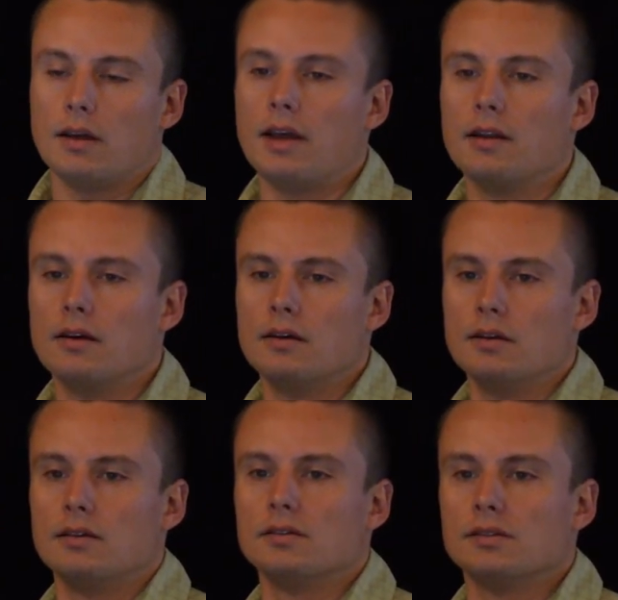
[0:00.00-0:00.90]
And
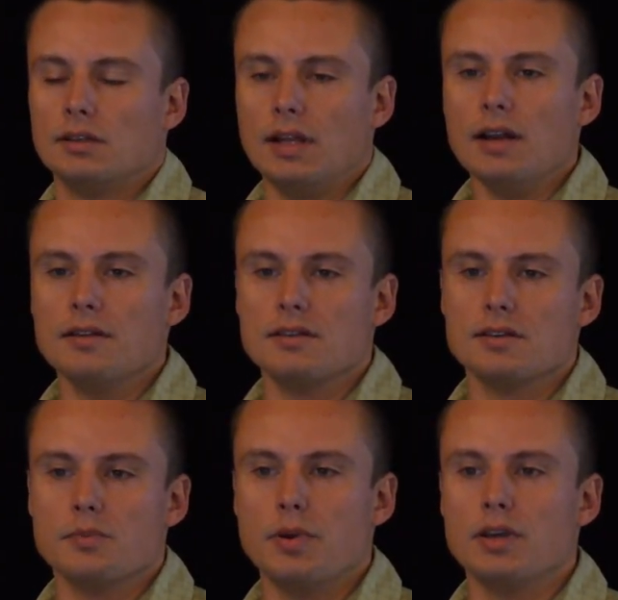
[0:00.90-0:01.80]
a lot of this
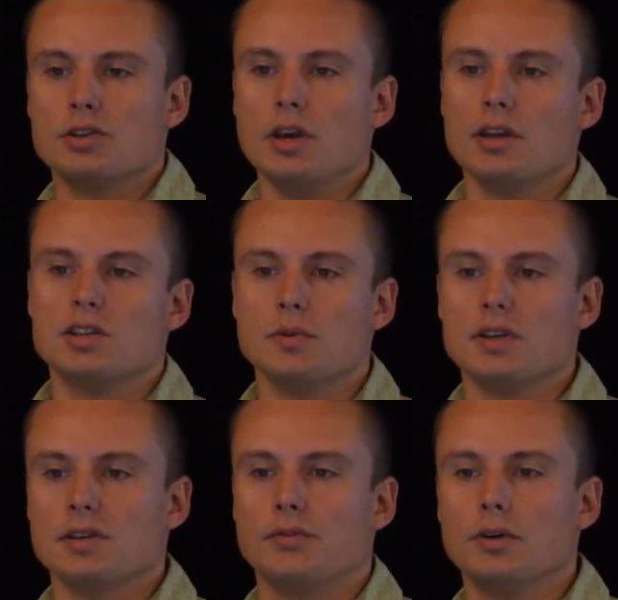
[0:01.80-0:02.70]
is a big change
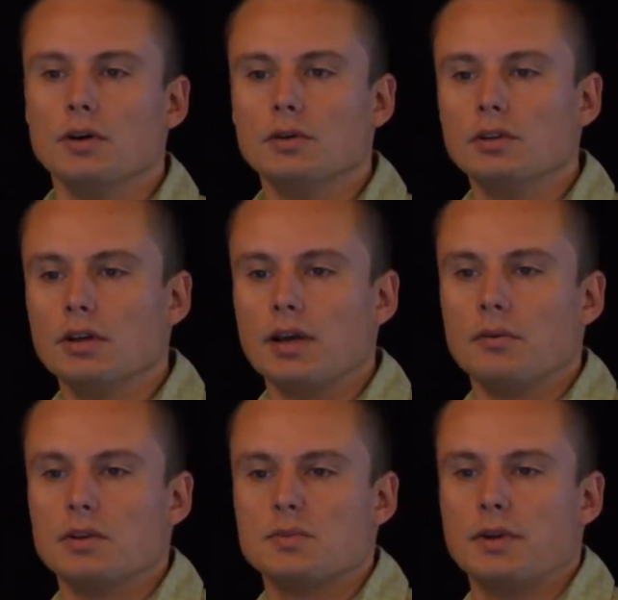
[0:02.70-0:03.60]
because if you go and look at
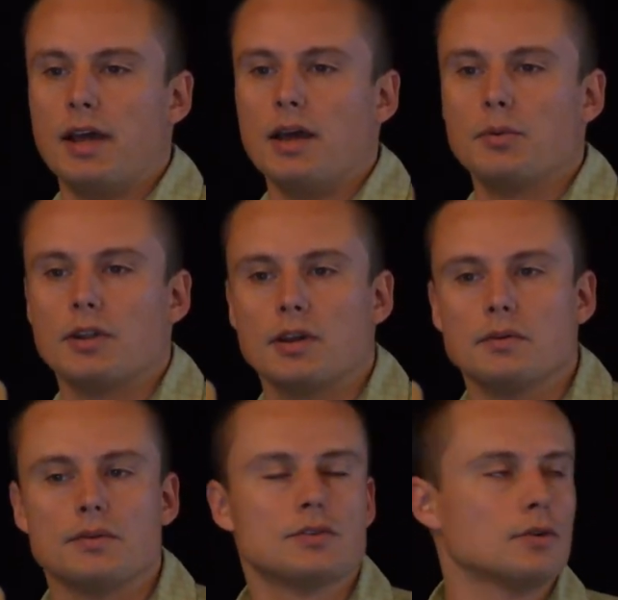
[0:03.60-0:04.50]
what's been
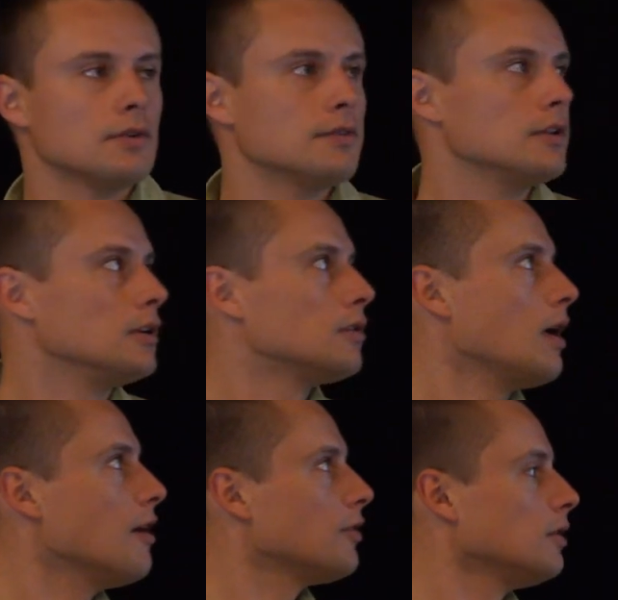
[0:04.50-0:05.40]
happening with sort of the
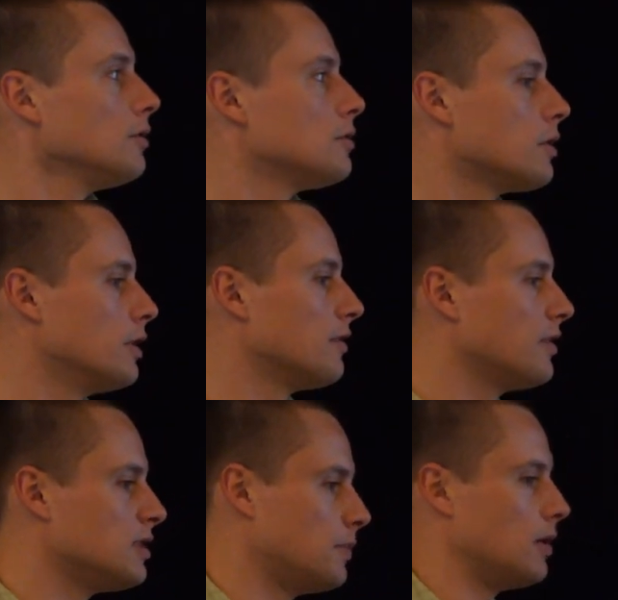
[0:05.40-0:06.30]
graphical user
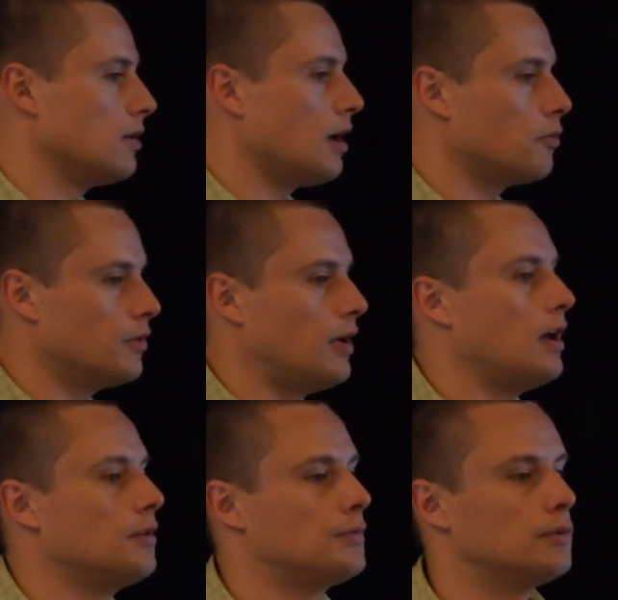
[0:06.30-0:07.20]
interface paradigm we've
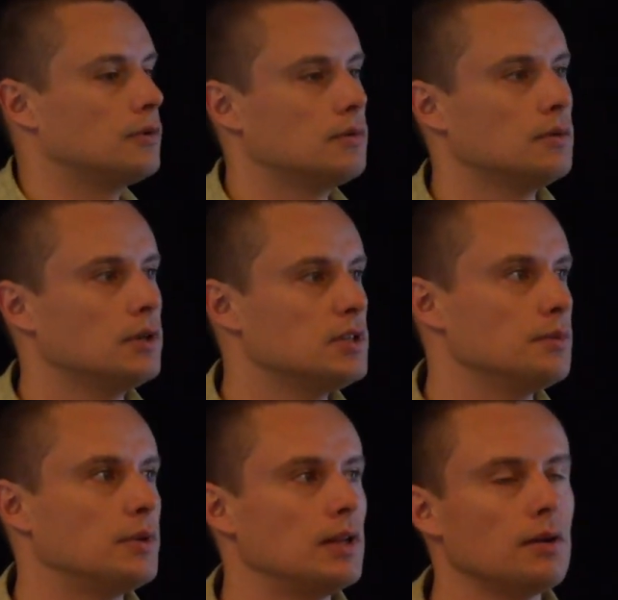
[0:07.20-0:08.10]
had for, what has
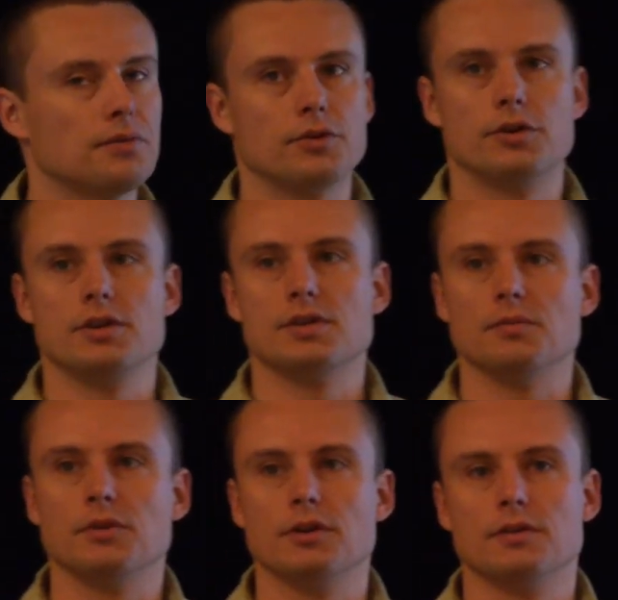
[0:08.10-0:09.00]
it been now,
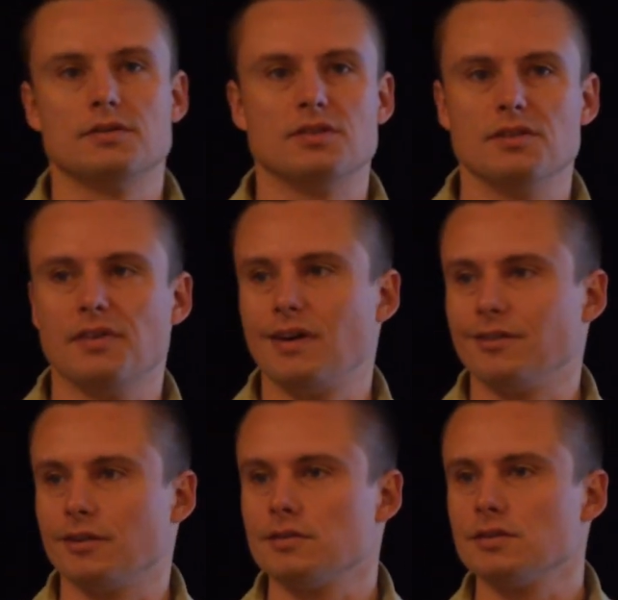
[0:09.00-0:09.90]
30-something years, 35
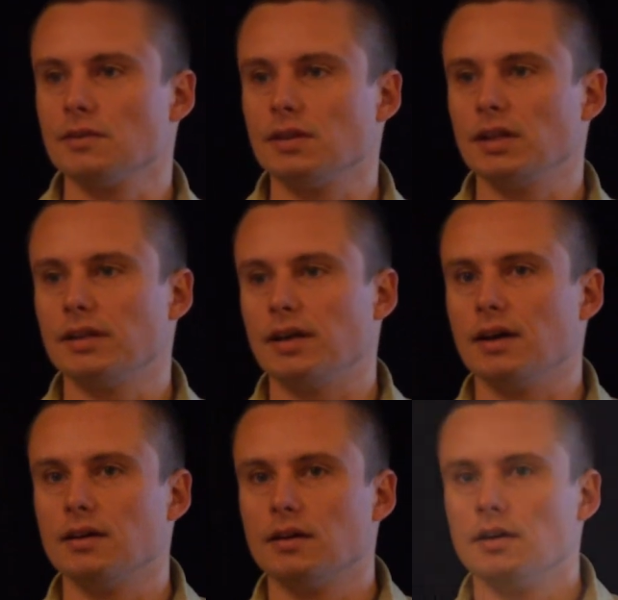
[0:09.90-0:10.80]
years, something like
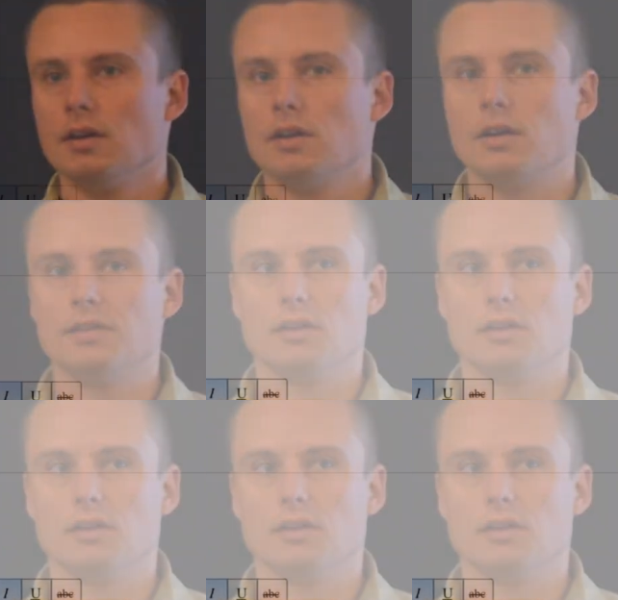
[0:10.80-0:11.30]
that, right?